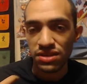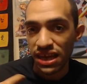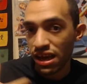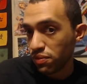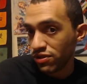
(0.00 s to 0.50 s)

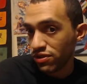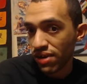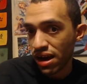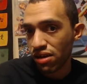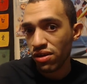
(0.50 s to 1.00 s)
they help you
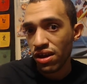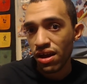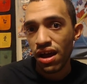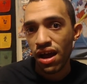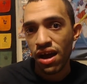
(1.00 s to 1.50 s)
out,
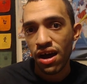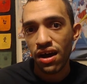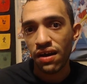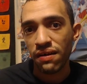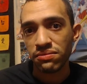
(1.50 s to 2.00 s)

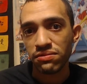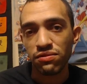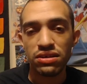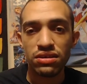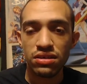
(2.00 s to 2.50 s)

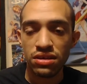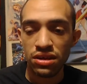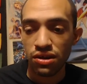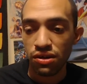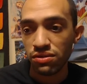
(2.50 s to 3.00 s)
which, you
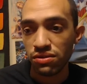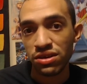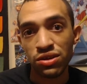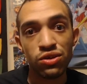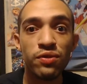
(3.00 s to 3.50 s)
know,
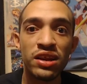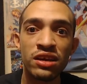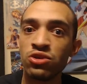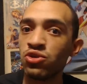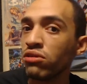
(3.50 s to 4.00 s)
you don't really
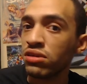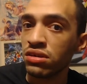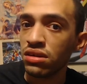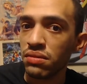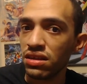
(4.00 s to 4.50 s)
control the
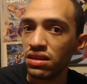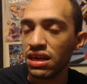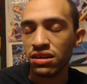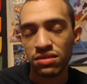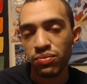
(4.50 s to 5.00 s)
summons. They
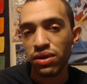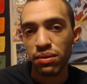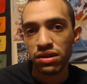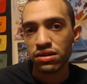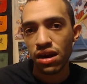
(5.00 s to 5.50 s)
pretty
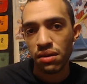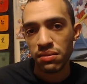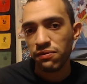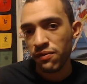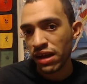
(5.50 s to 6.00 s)
much come
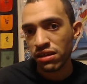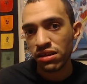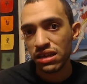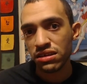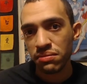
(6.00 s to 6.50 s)
in
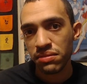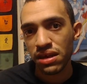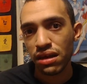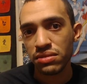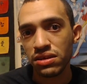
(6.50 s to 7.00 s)
randomly
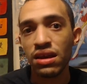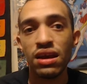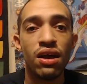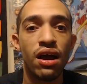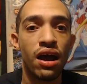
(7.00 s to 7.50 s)
sometimes,
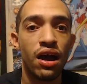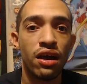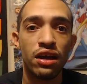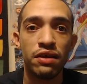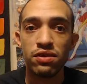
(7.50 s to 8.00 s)

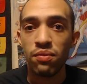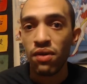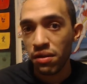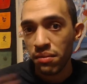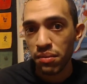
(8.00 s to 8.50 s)
if your
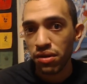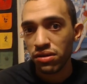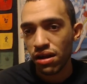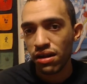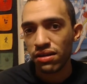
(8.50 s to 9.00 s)
party
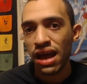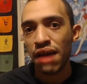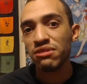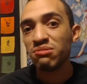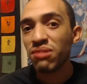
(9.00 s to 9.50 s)
members are
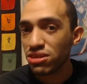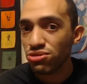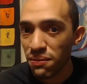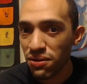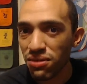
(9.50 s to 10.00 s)
having much
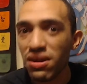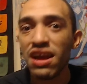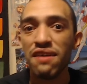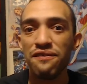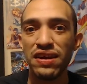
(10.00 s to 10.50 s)
trouble
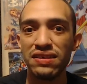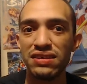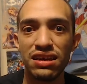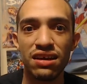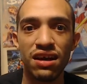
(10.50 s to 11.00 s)

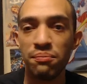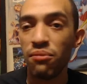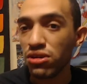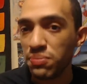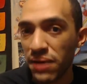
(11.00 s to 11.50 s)
facing a boss